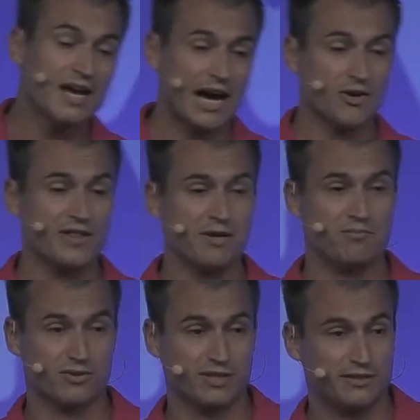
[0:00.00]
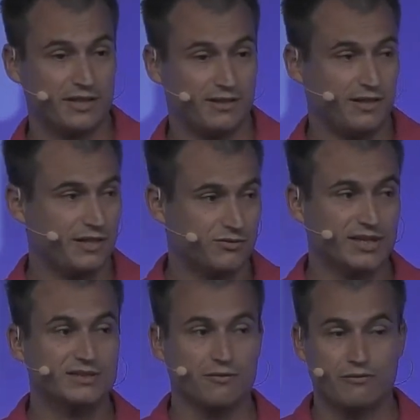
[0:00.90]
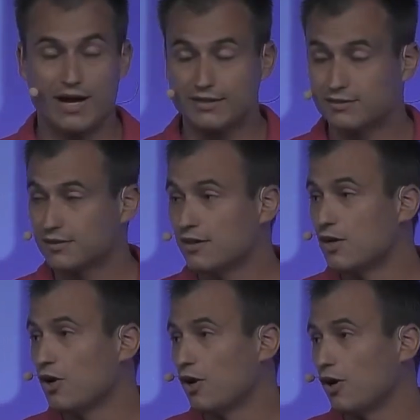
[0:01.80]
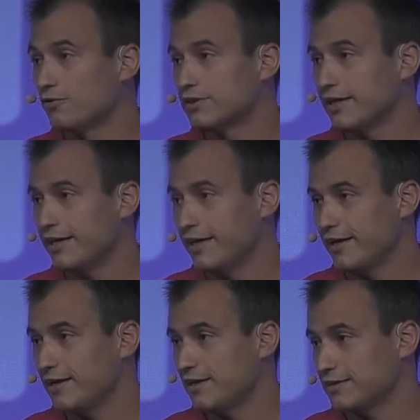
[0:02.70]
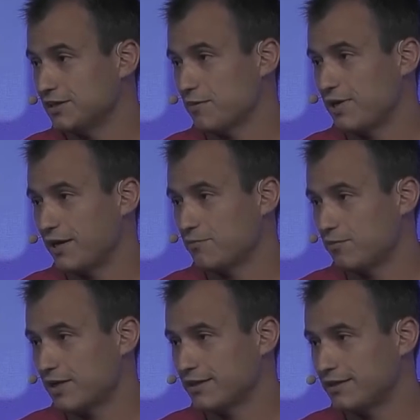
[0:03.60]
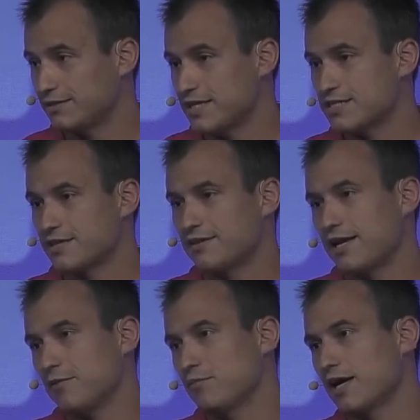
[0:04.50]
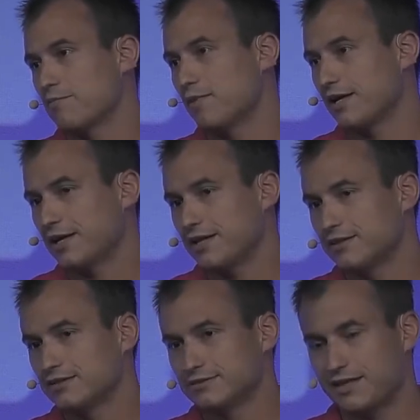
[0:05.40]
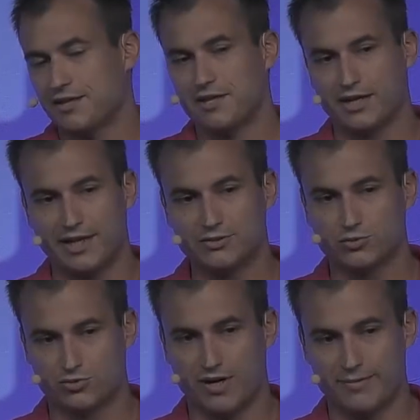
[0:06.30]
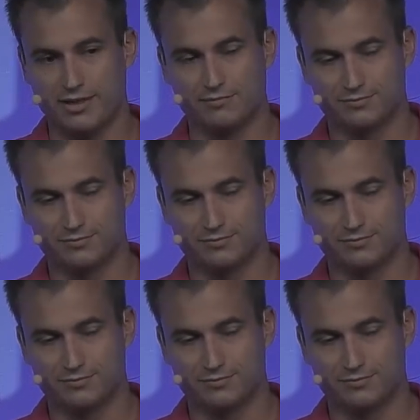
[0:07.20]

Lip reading: Another interesting fact of the Latin American market is the time and money they dedicate to travel.